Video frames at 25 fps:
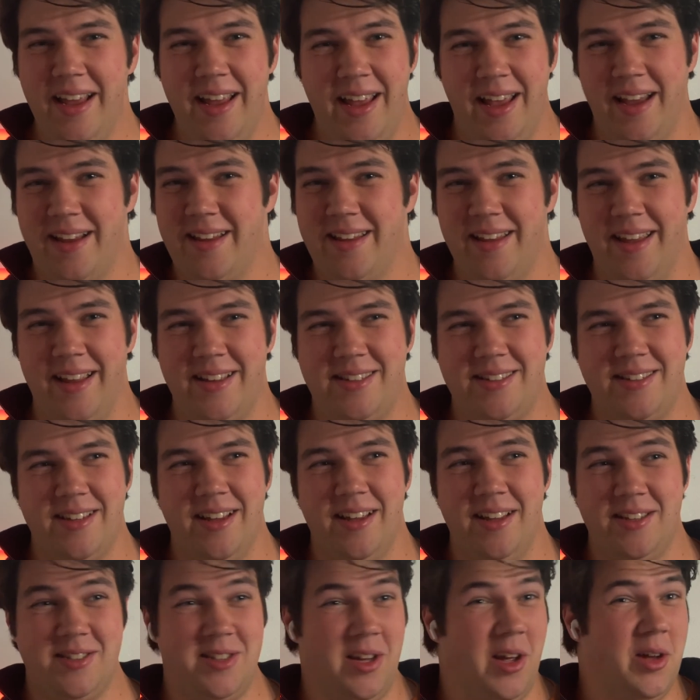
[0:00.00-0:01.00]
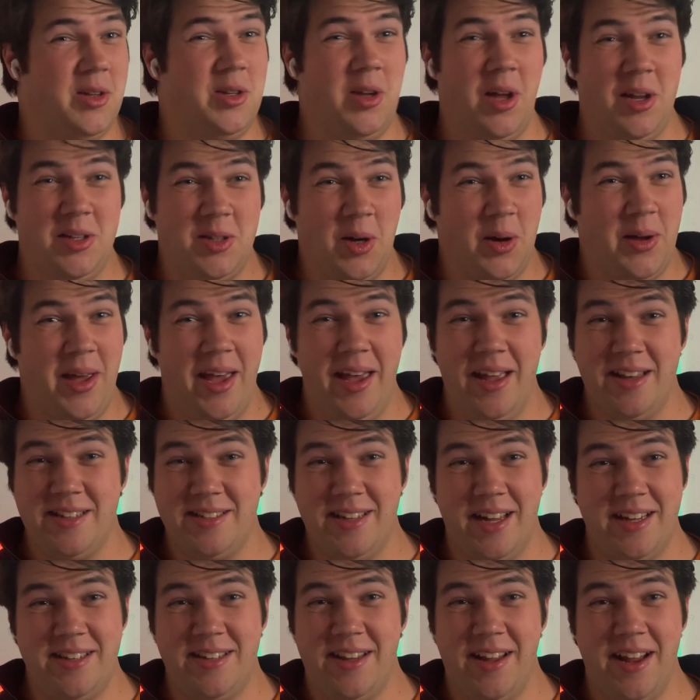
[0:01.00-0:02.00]
it's okay, it's
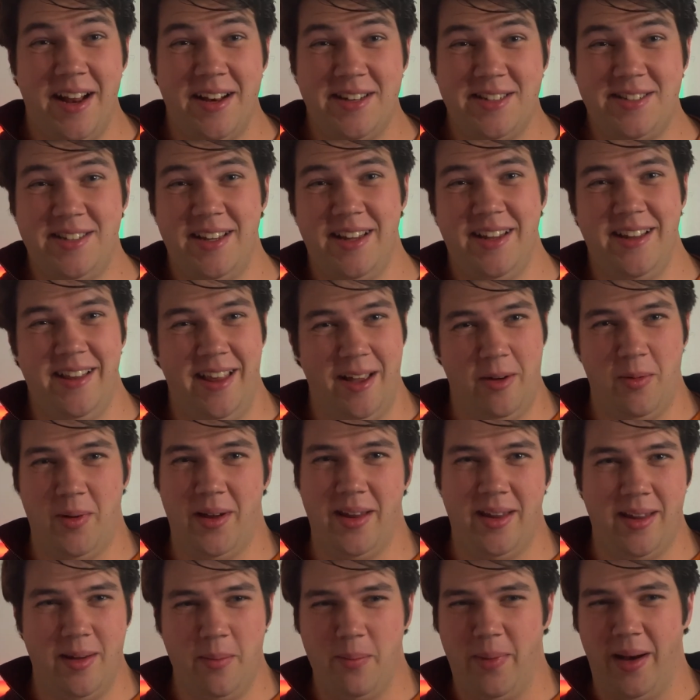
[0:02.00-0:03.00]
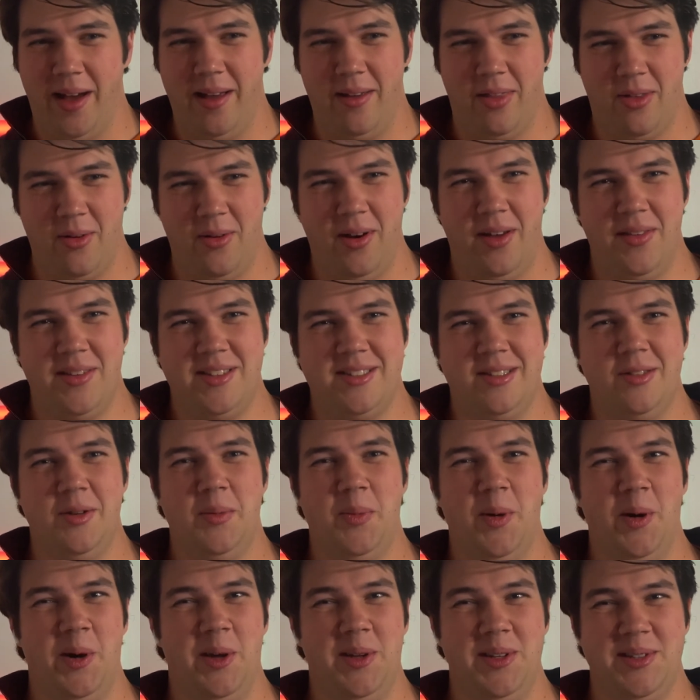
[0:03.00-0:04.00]
not THC, like we can buy through all these
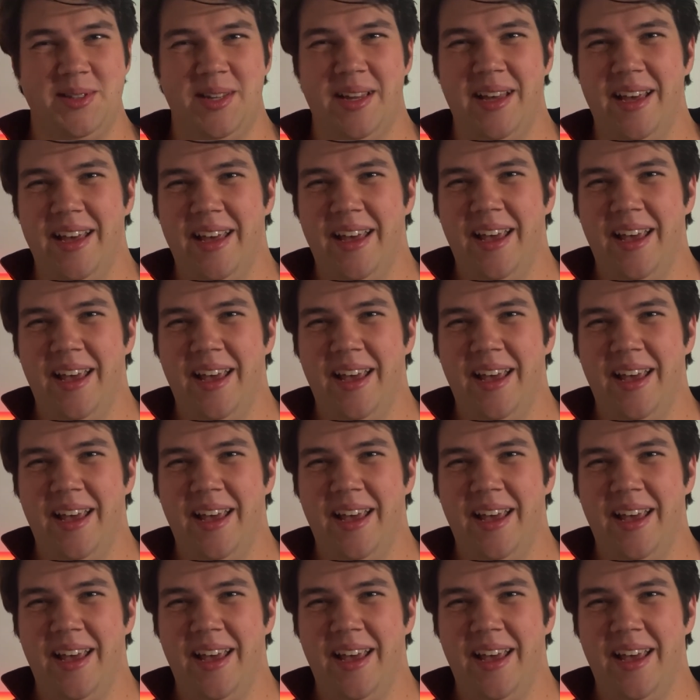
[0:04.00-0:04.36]
loopholes.